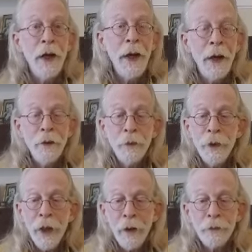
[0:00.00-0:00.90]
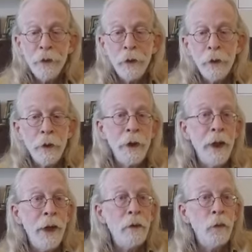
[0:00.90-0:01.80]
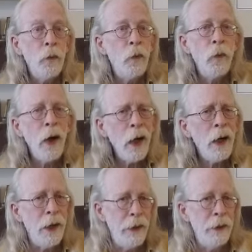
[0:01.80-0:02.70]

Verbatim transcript: And we have to look at why